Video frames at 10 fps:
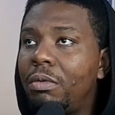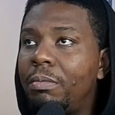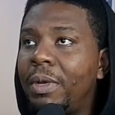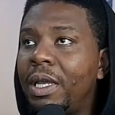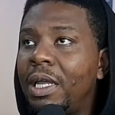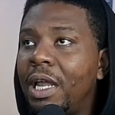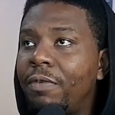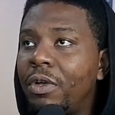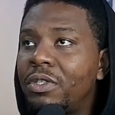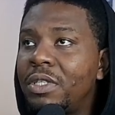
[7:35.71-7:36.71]
Man, I've
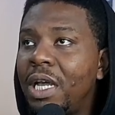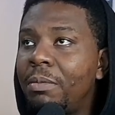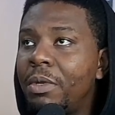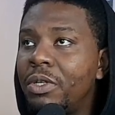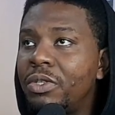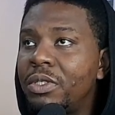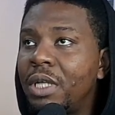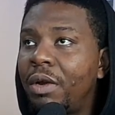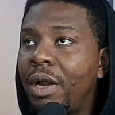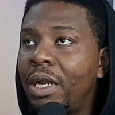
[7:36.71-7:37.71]
forgotten that
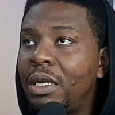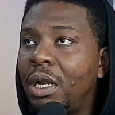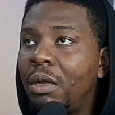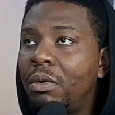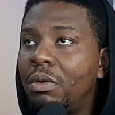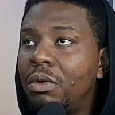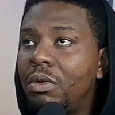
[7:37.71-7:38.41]
Minnesota right now.